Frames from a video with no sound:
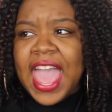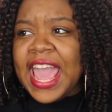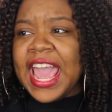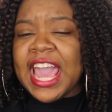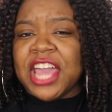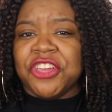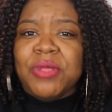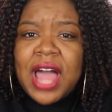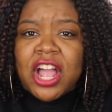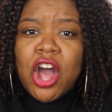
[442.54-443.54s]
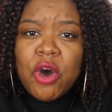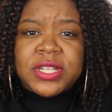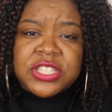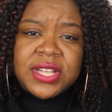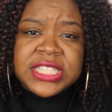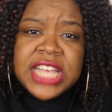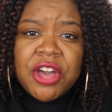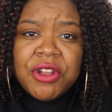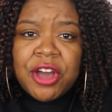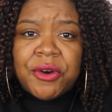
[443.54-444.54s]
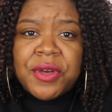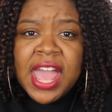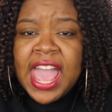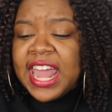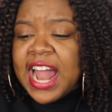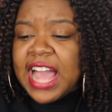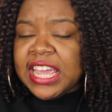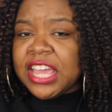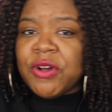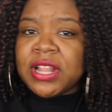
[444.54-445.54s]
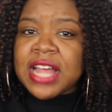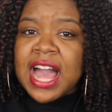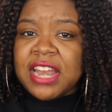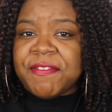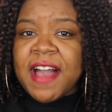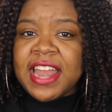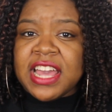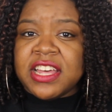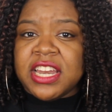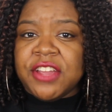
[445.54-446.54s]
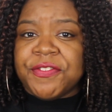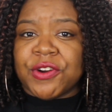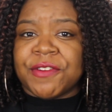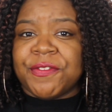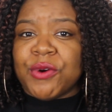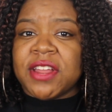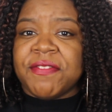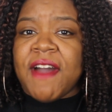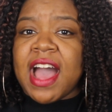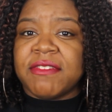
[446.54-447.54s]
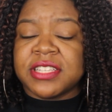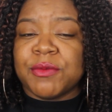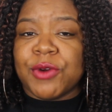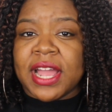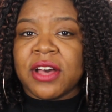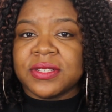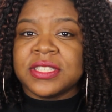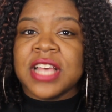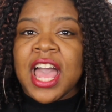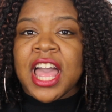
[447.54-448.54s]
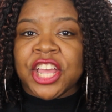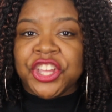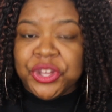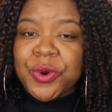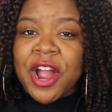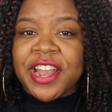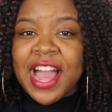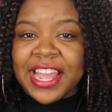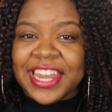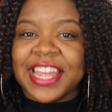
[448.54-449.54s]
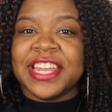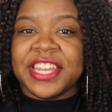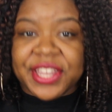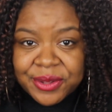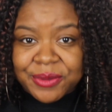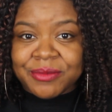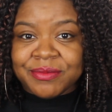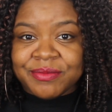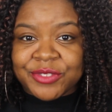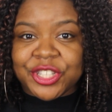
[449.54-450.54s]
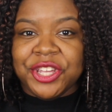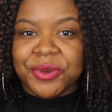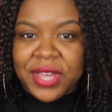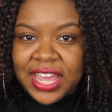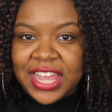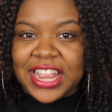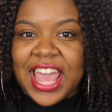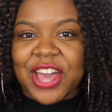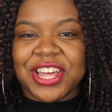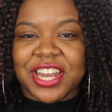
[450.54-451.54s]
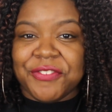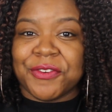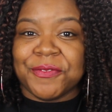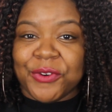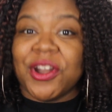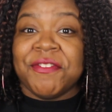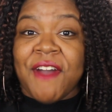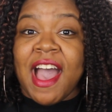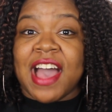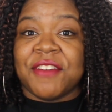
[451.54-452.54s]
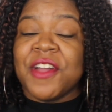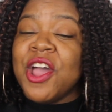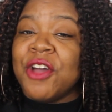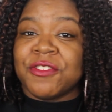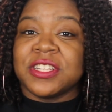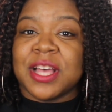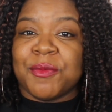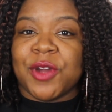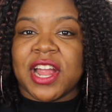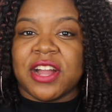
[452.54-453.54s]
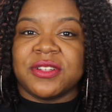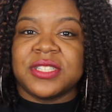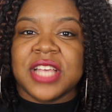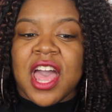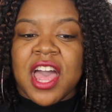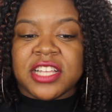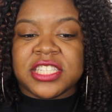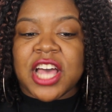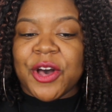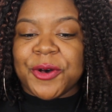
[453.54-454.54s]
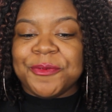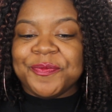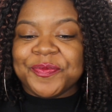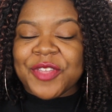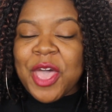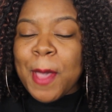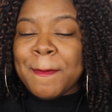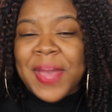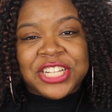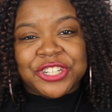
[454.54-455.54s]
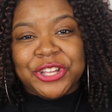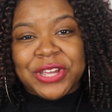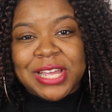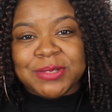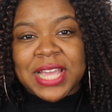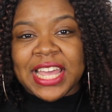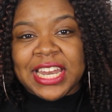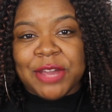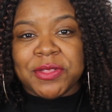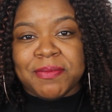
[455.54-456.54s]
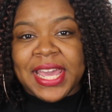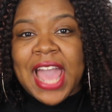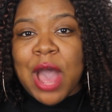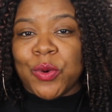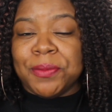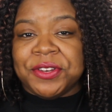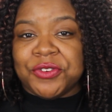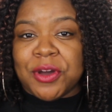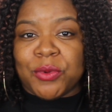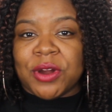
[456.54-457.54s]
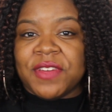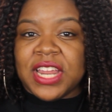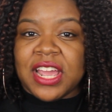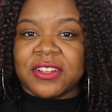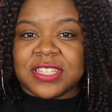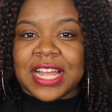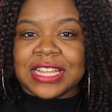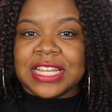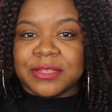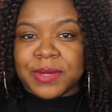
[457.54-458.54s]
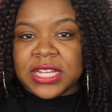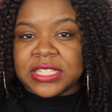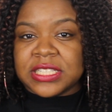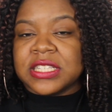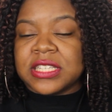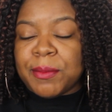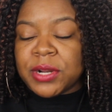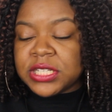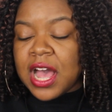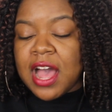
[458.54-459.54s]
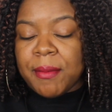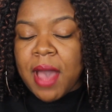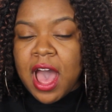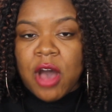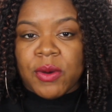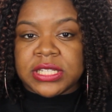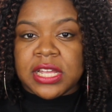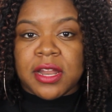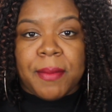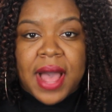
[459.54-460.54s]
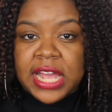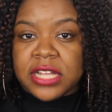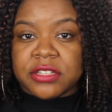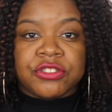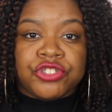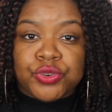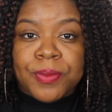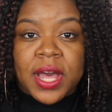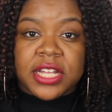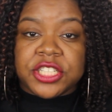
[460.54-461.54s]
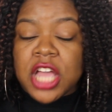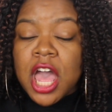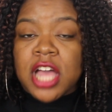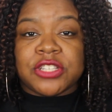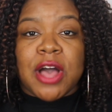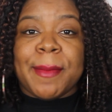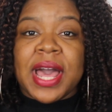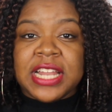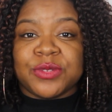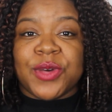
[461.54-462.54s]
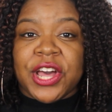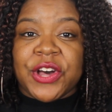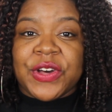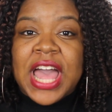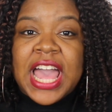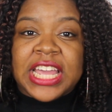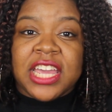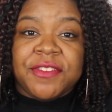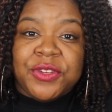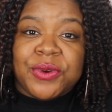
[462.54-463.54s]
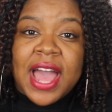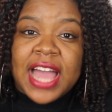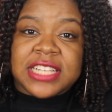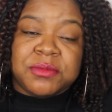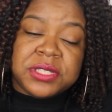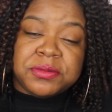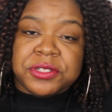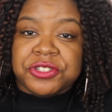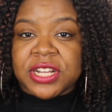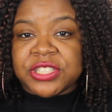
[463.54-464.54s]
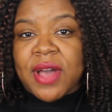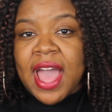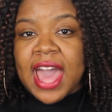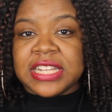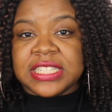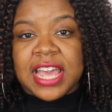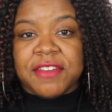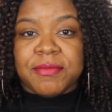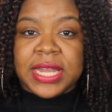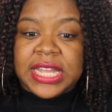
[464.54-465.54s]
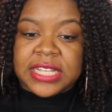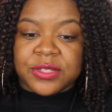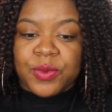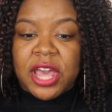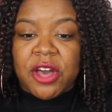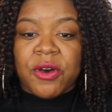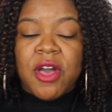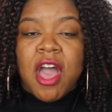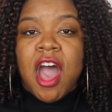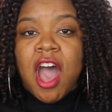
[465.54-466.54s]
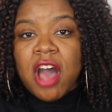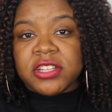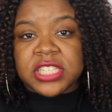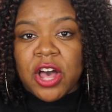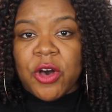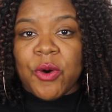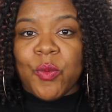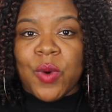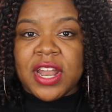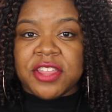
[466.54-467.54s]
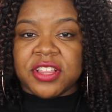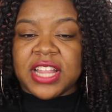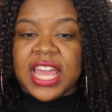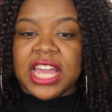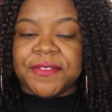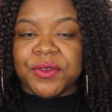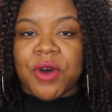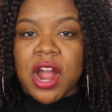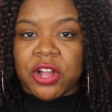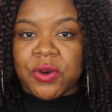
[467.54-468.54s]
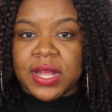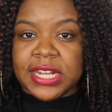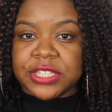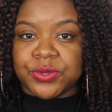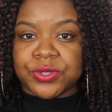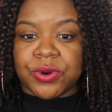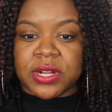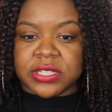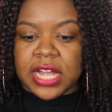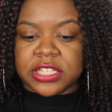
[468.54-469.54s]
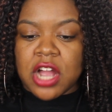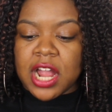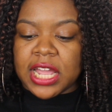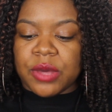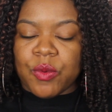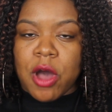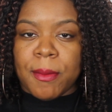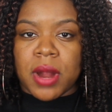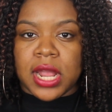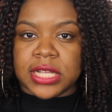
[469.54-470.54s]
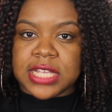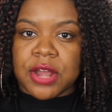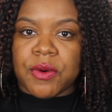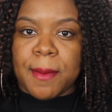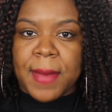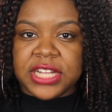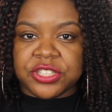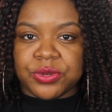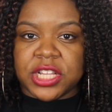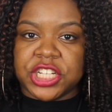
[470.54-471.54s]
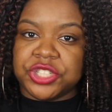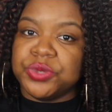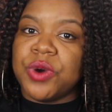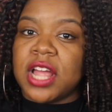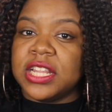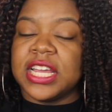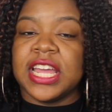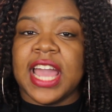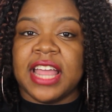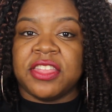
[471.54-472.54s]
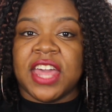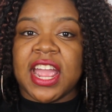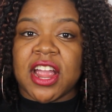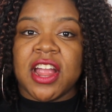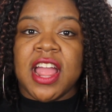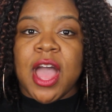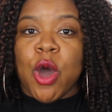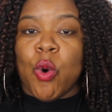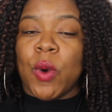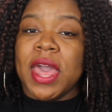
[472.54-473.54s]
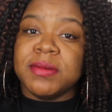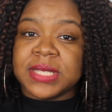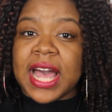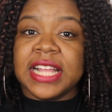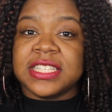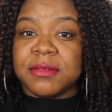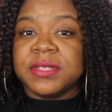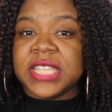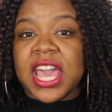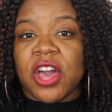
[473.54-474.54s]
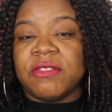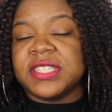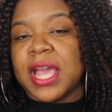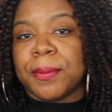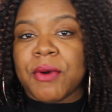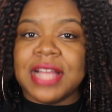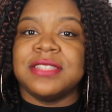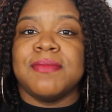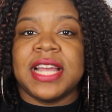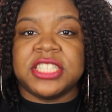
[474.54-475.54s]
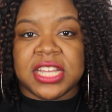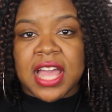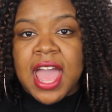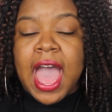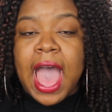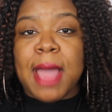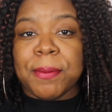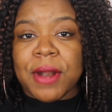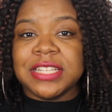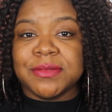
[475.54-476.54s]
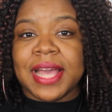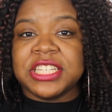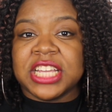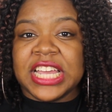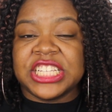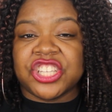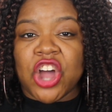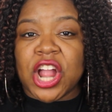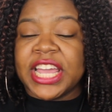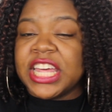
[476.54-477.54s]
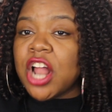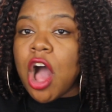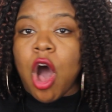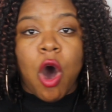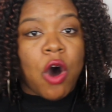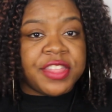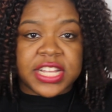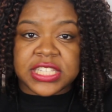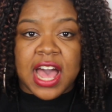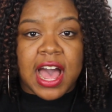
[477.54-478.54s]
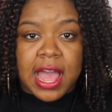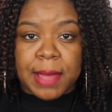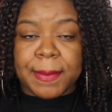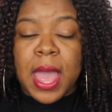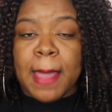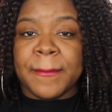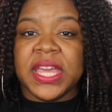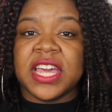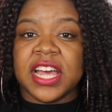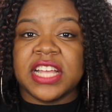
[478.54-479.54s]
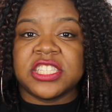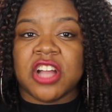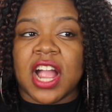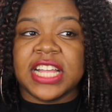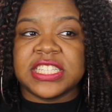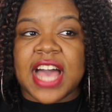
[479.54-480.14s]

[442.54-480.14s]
and you like, oh, it's on sale though, and I can get online and find that hoodie for $45 somewhere else, you are not getting a deal. You can get that hoodie from $45 for somewhere else. So make sure you keep checking in with me. I will be doing more videos like this, because the summertime I always end up buying too much. So I might as well give you guys some tips and tricks on how to save money as well. Also, one other thing, if you are going into stores like Target, Walmart, etc., make sure that you are looking at their websites themselves and price matching. I price match against Target all the time, because Target's